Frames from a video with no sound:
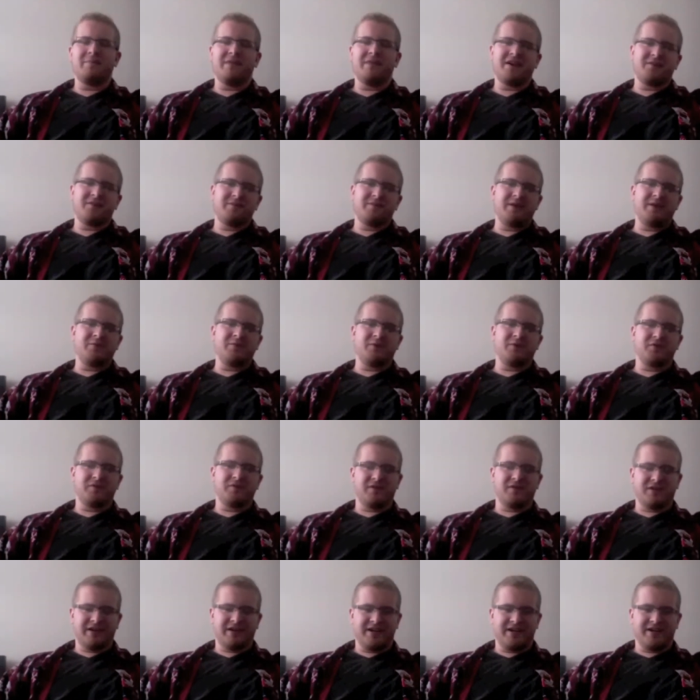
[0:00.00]

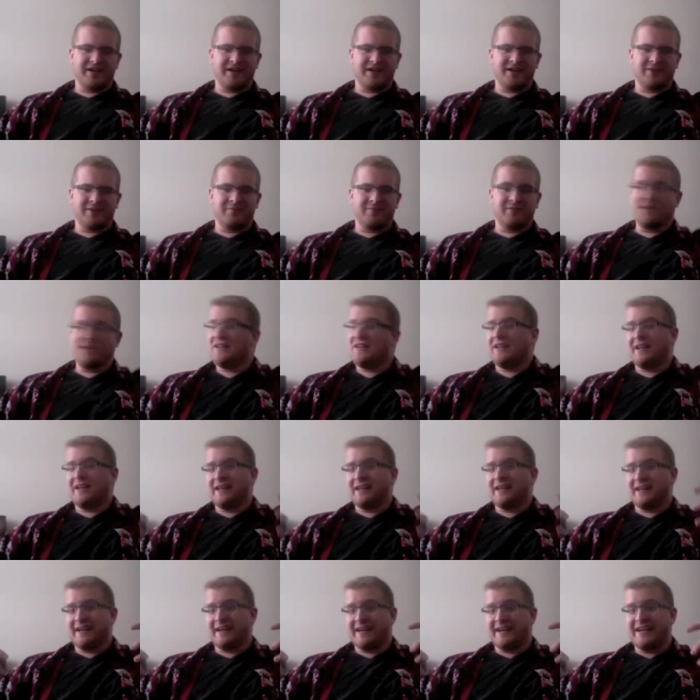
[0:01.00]
people
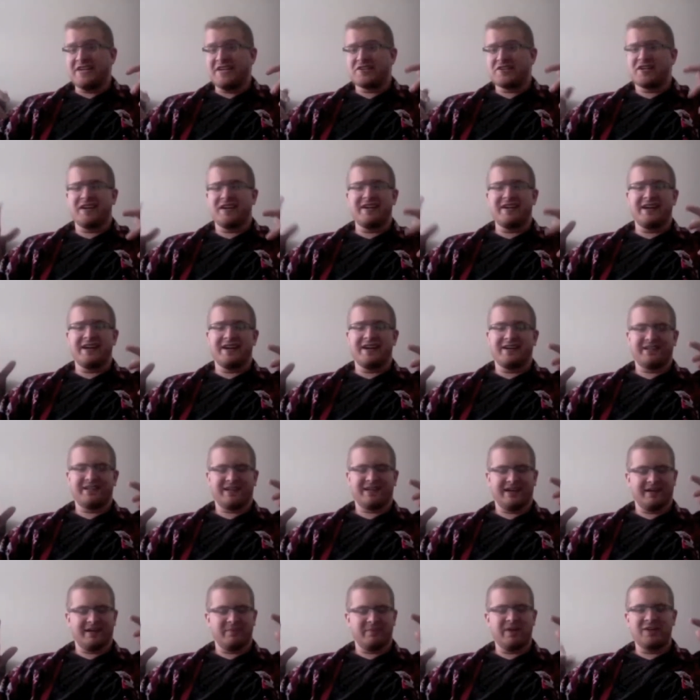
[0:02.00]

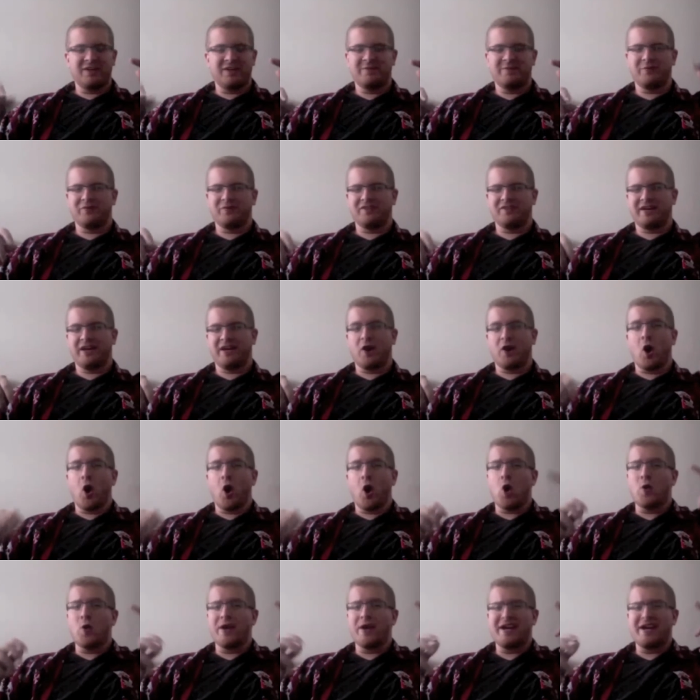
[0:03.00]
makes people like,
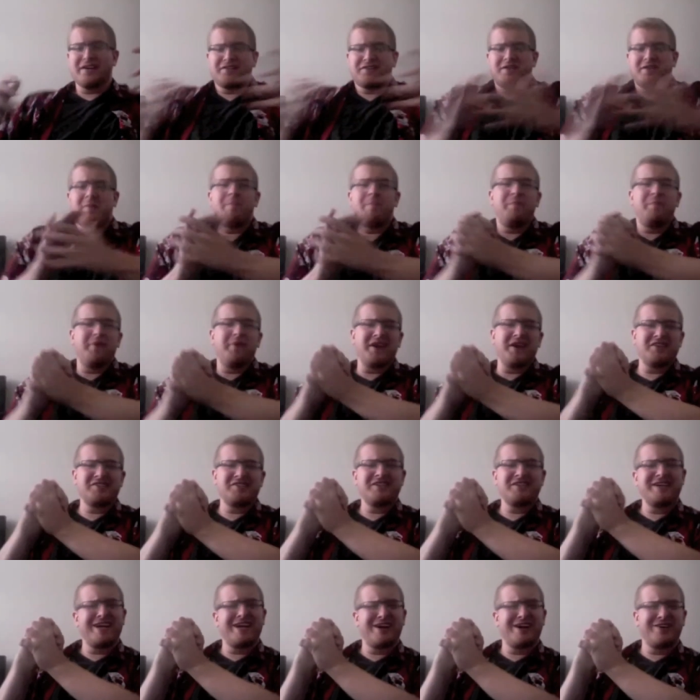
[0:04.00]
oh, he is the
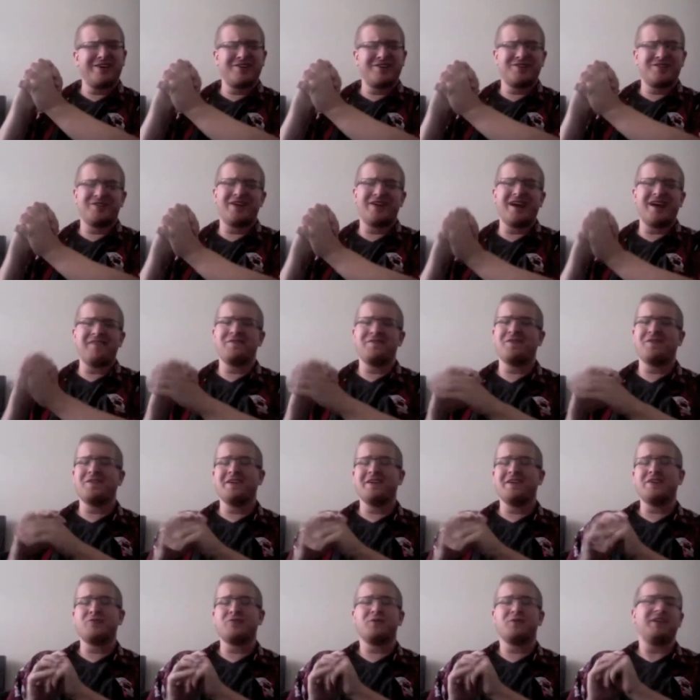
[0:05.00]
best character
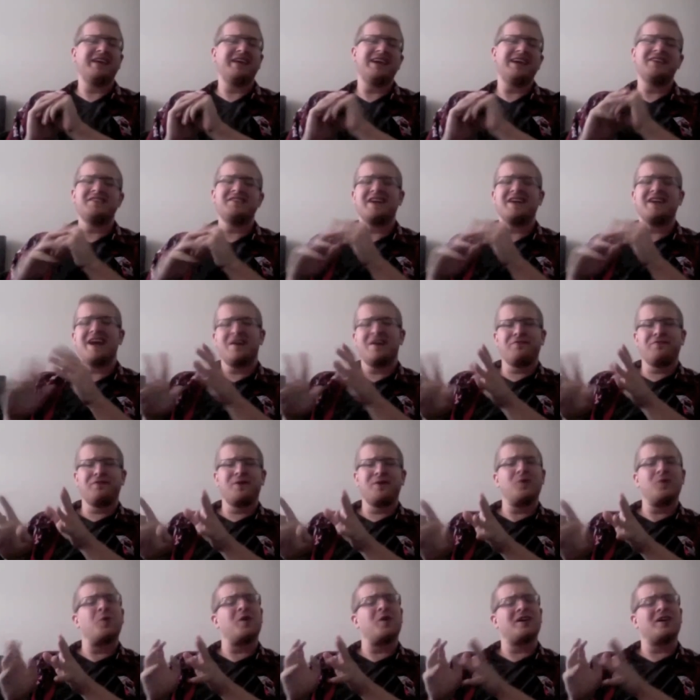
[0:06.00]
ever. He's related to
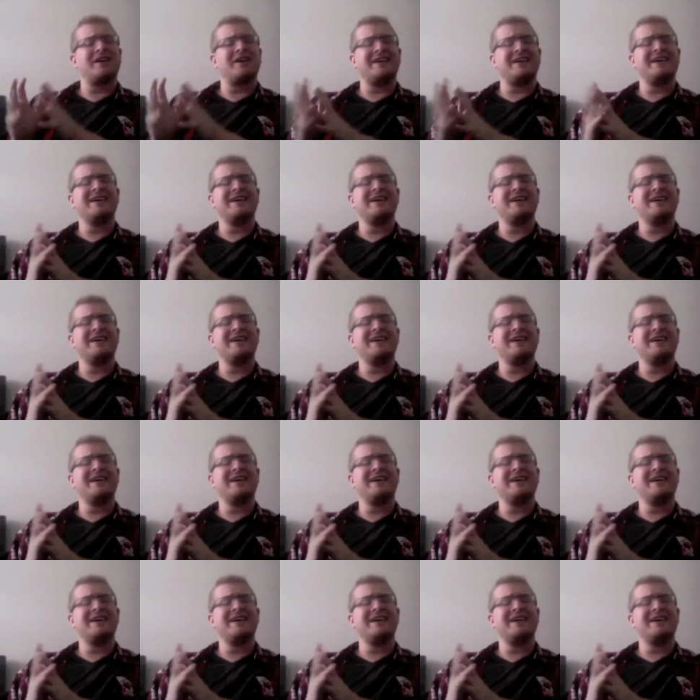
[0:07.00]
everyone,